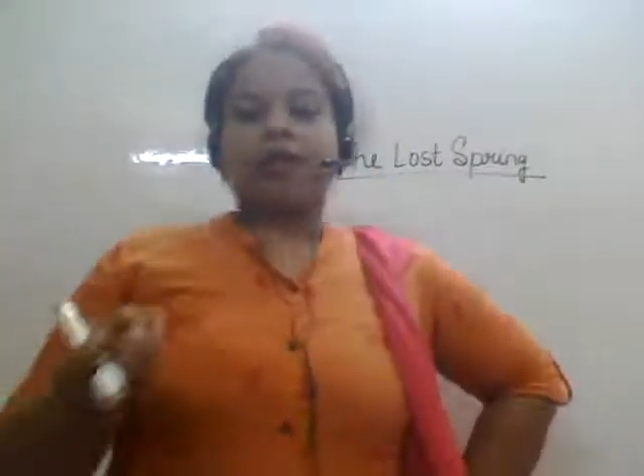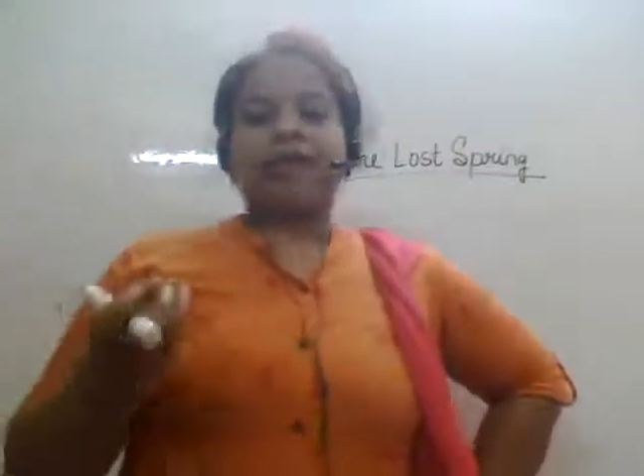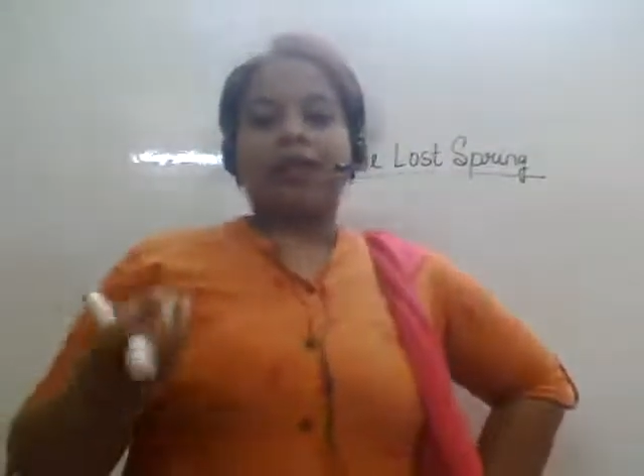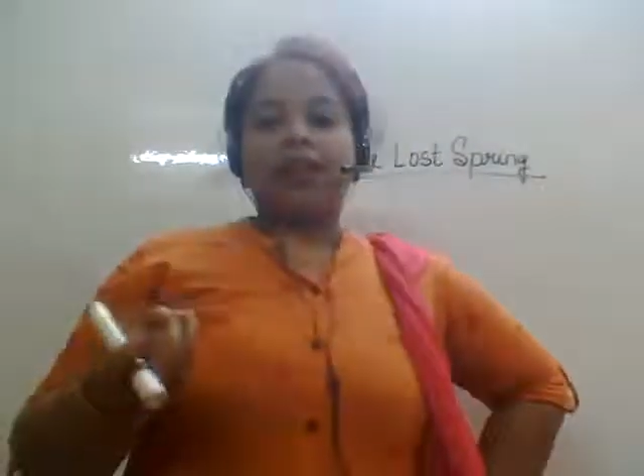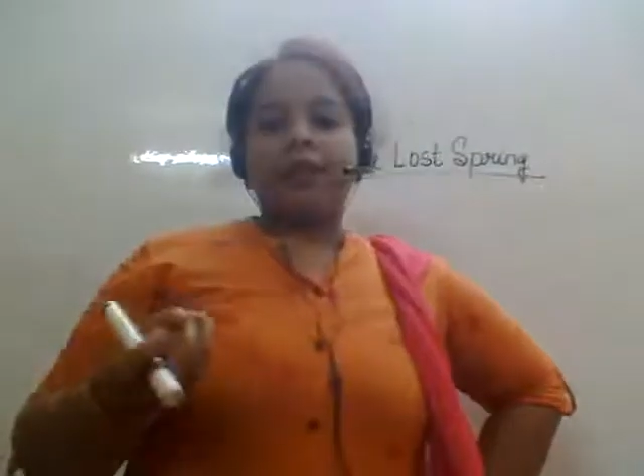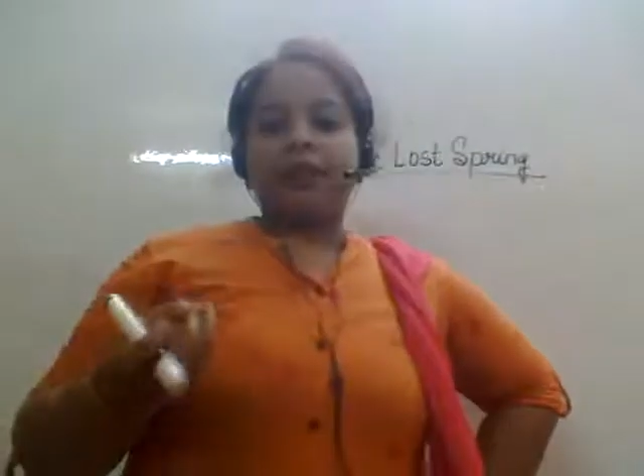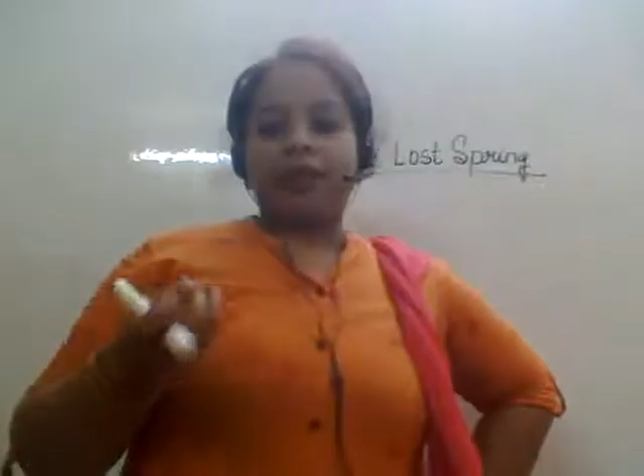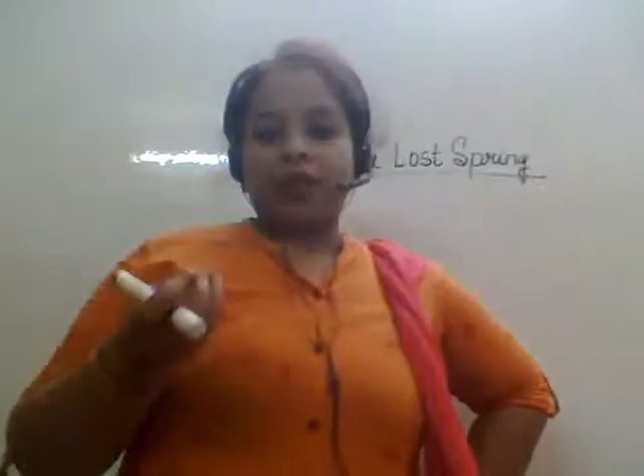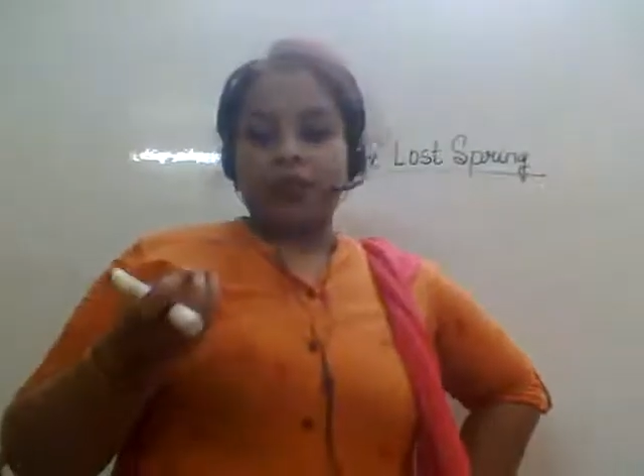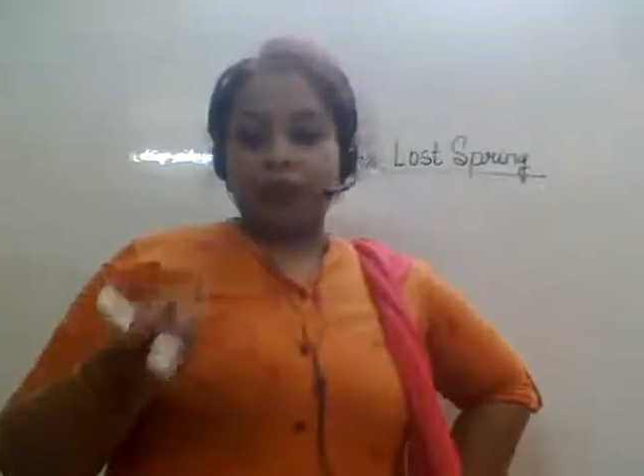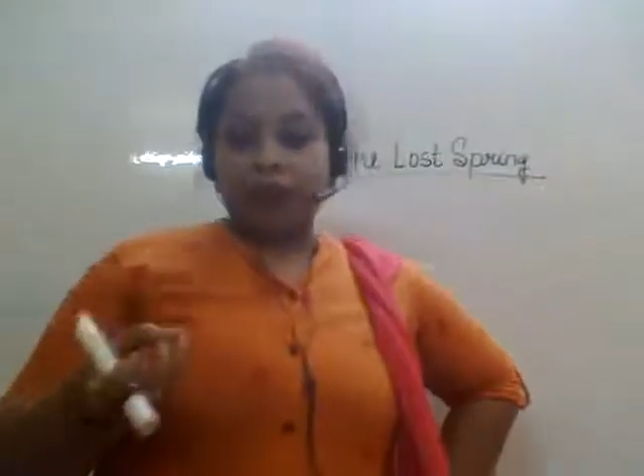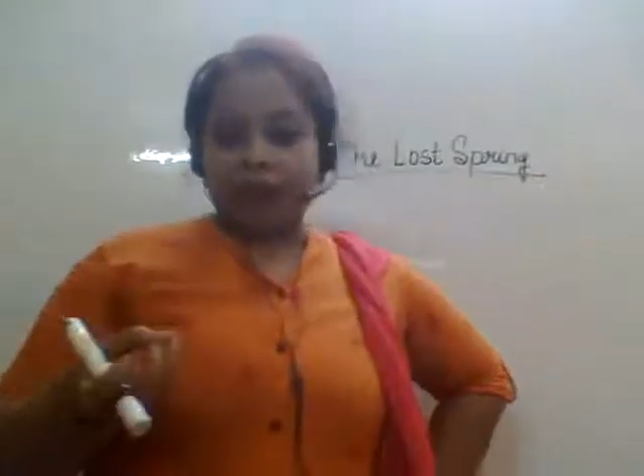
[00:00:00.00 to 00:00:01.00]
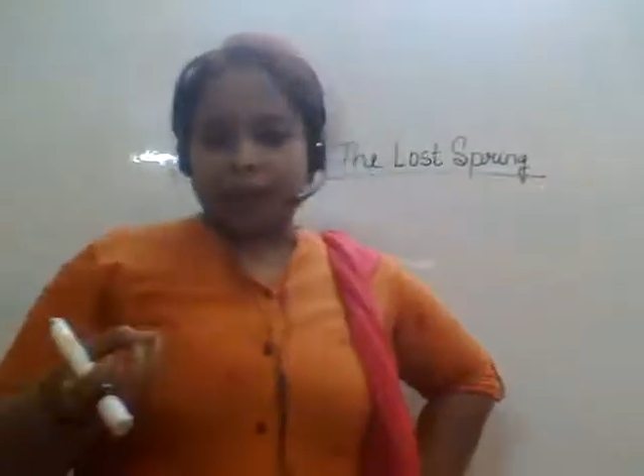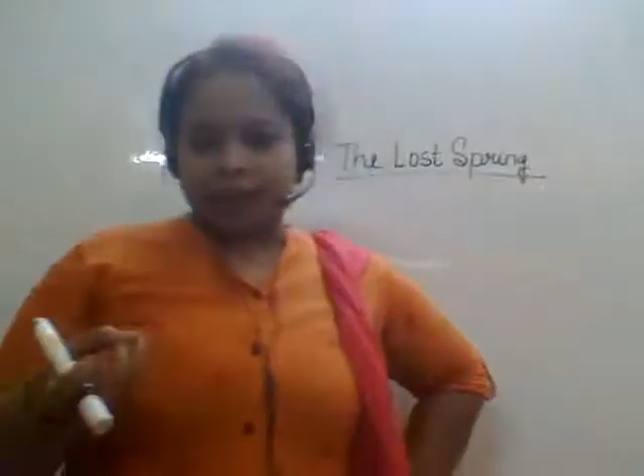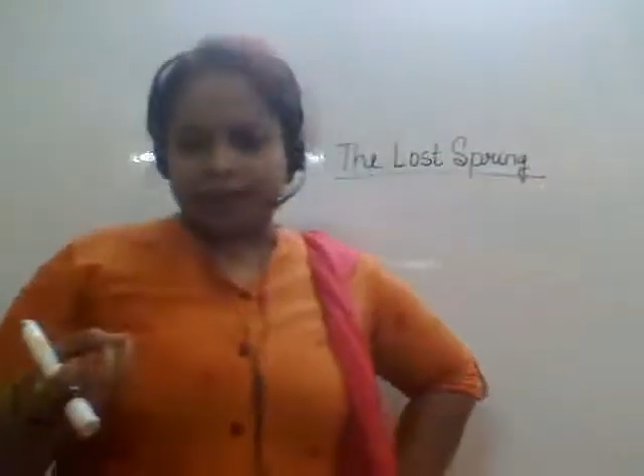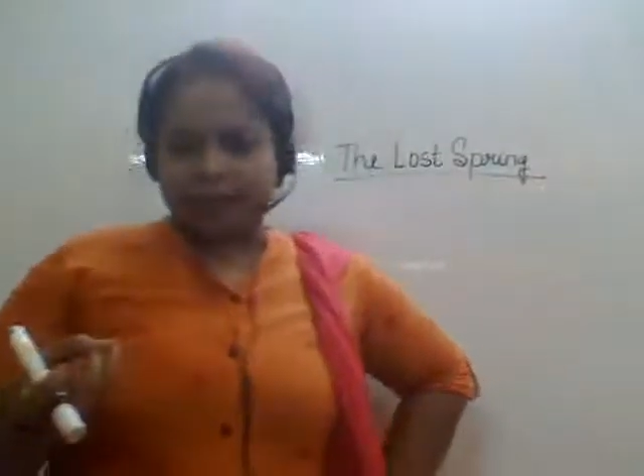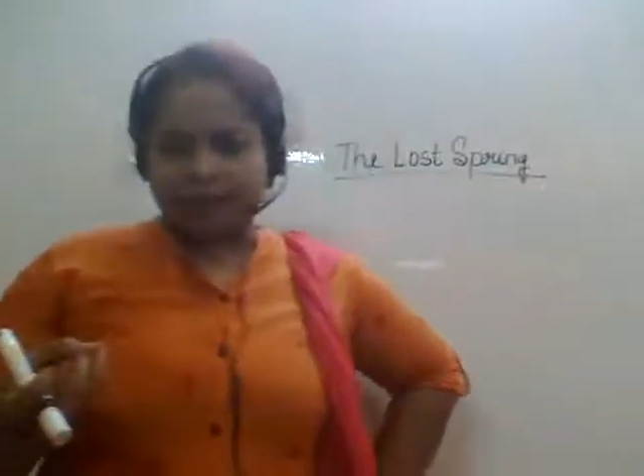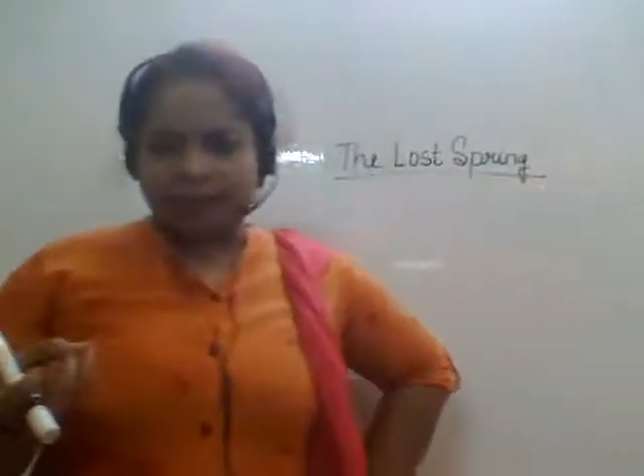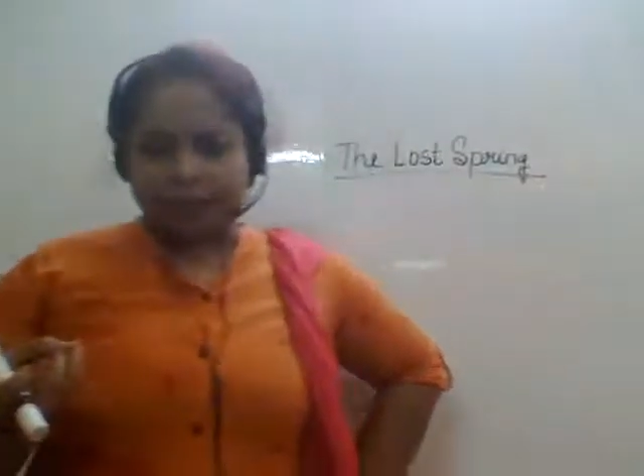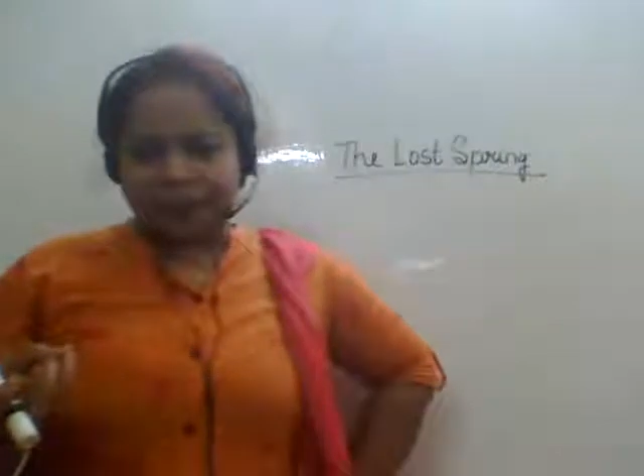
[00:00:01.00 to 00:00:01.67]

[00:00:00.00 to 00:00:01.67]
tell me few words.